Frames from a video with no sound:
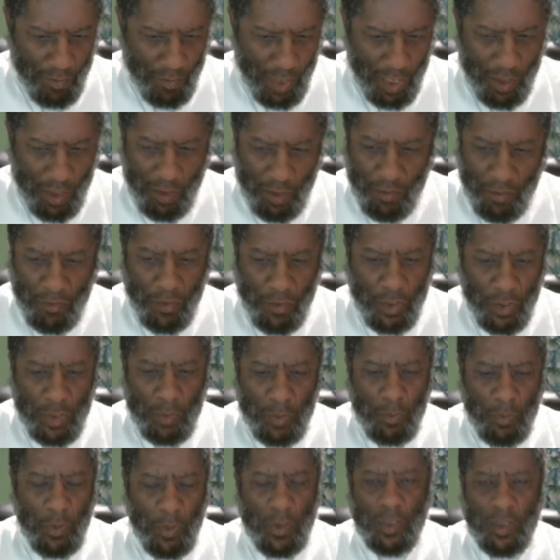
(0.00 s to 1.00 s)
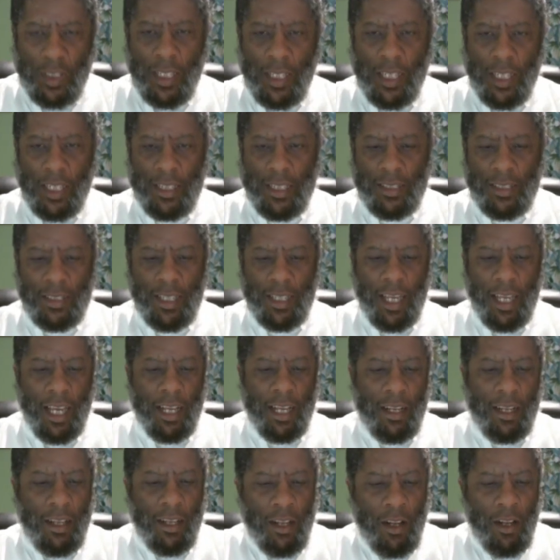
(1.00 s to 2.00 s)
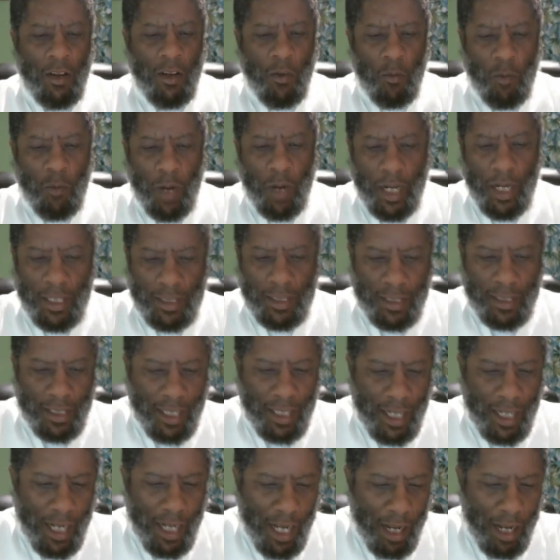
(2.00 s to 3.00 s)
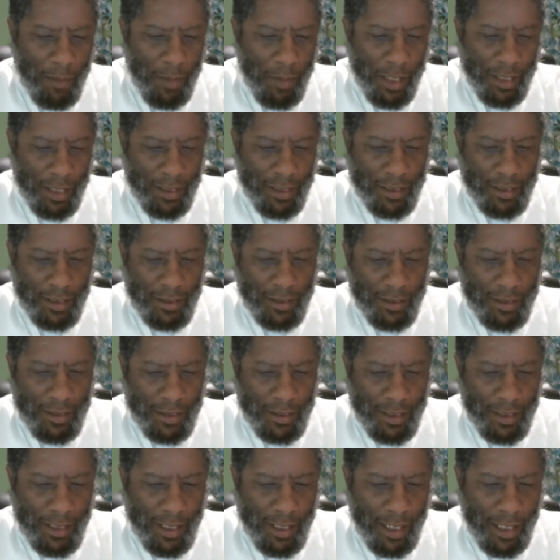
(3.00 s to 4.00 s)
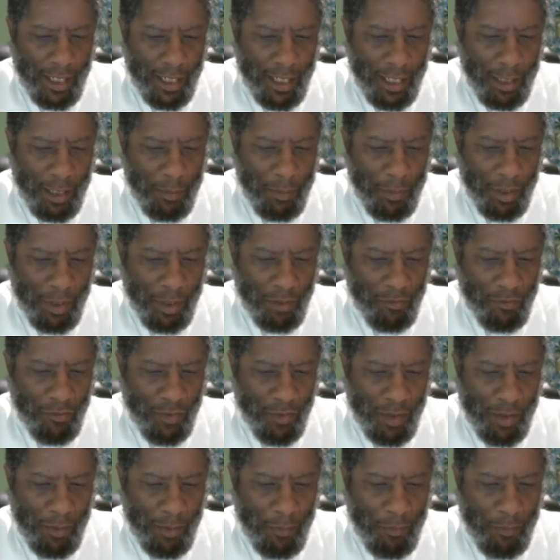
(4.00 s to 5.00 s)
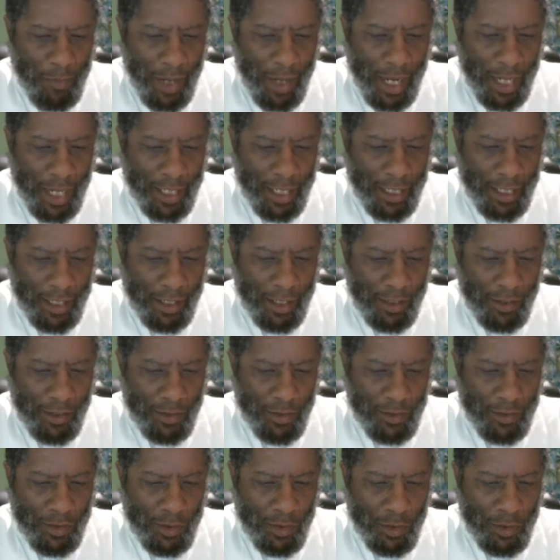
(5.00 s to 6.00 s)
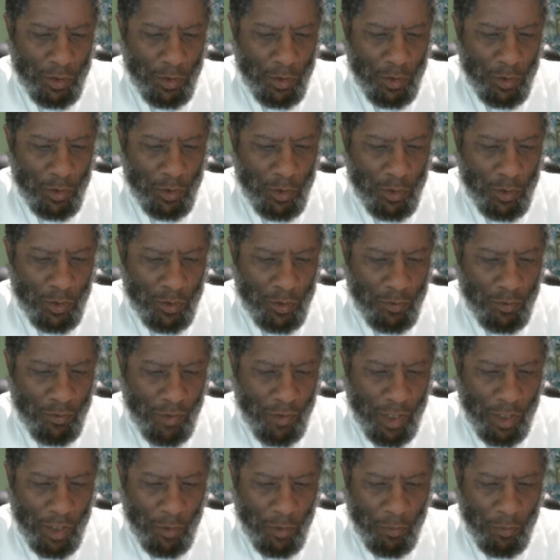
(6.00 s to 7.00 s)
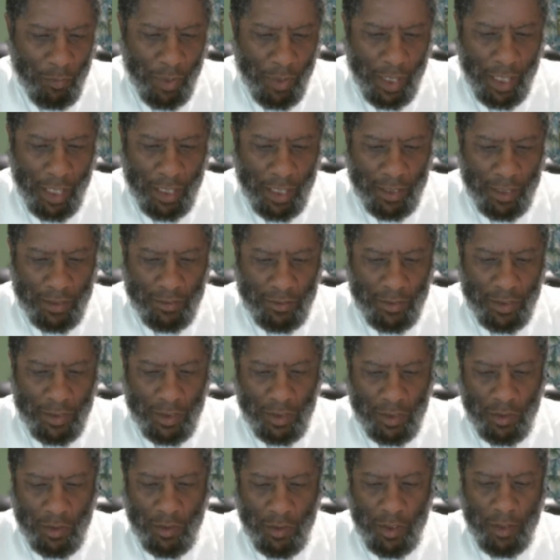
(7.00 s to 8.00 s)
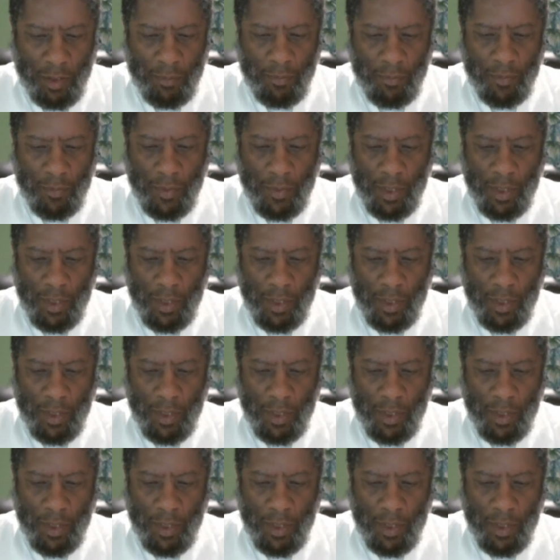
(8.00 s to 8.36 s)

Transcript: the first person is that writes a comment, and let me flip back here to the final page of the script.